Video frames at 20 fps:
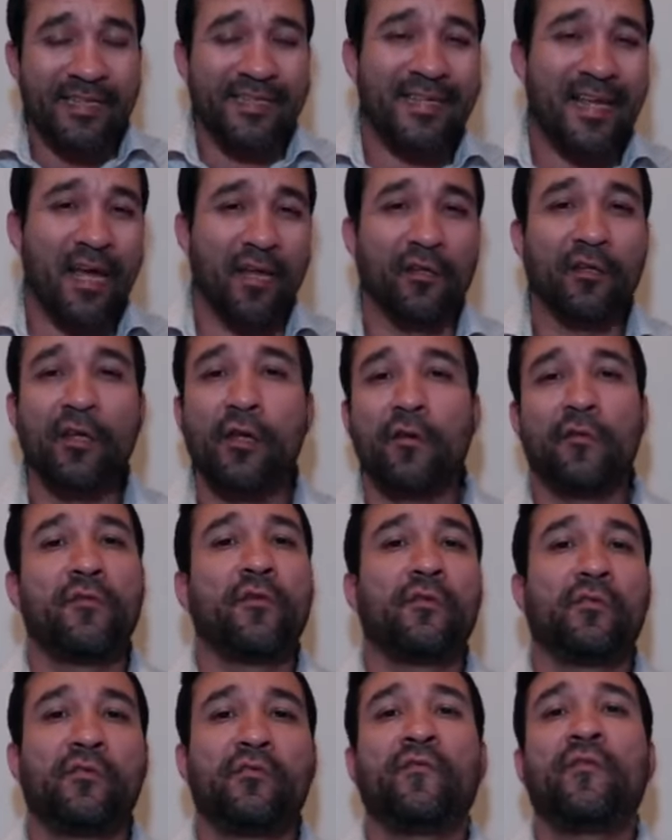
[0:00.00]
Download
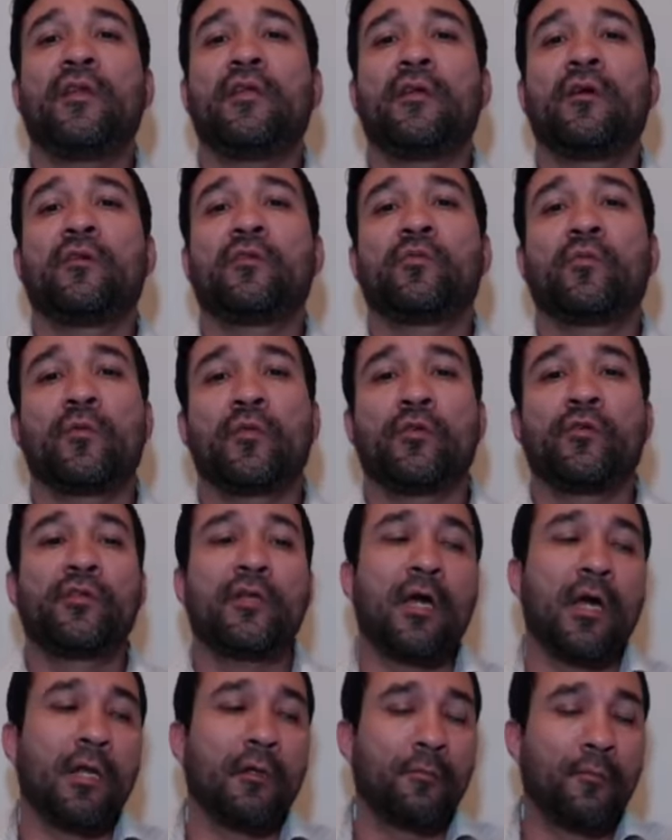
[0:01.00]
those videos when they're
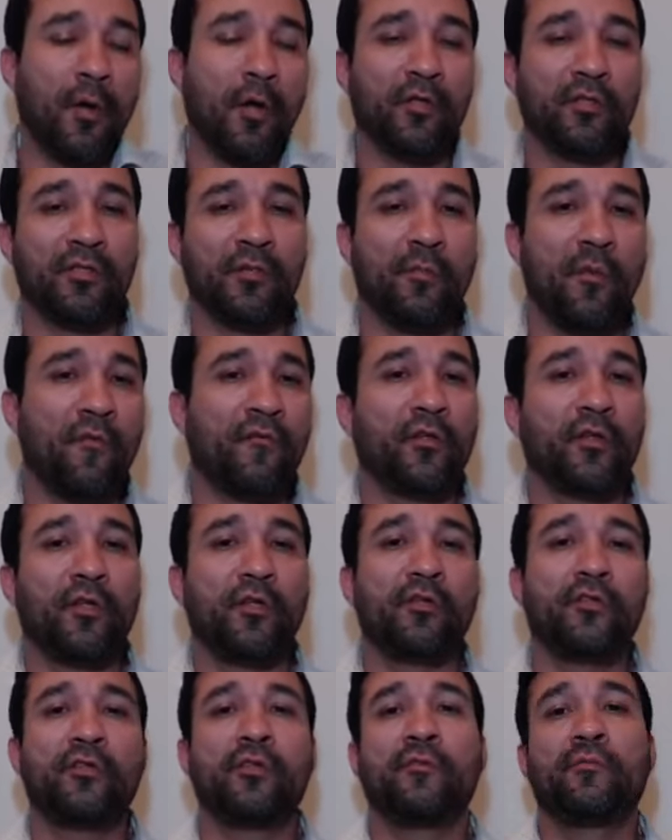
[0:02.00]
done, post them over to
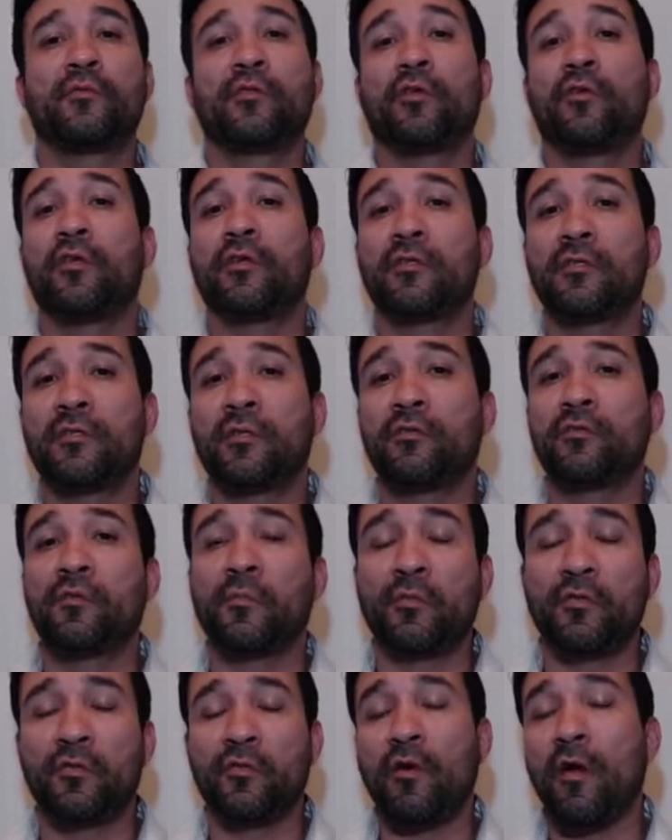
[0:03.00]
YouTube. So you can still
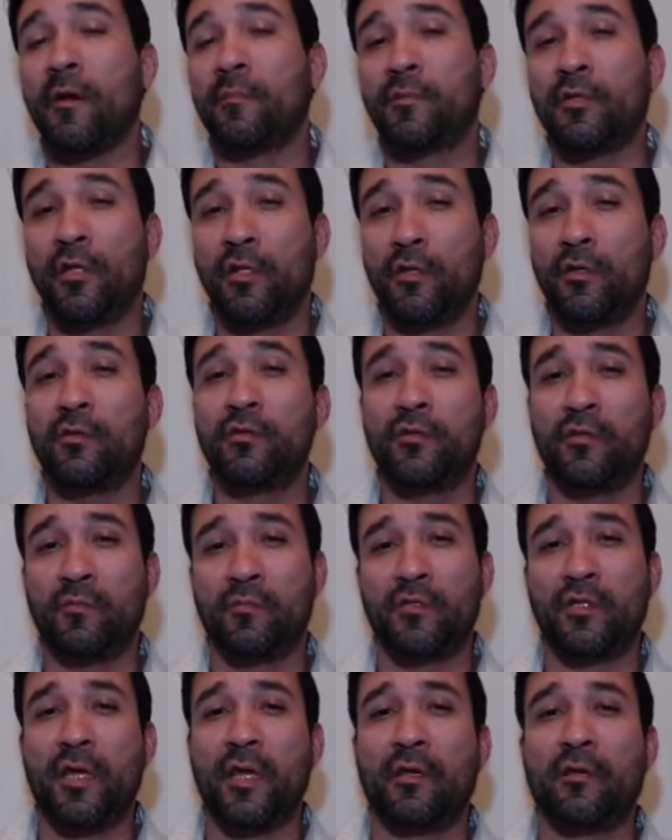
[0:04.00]
subscribe to the
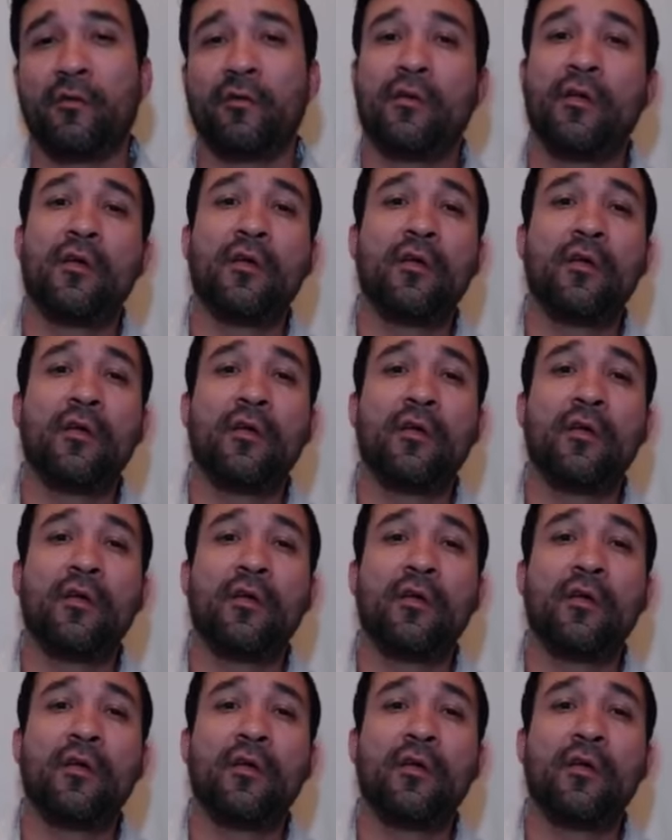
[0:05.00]
YouTube channel.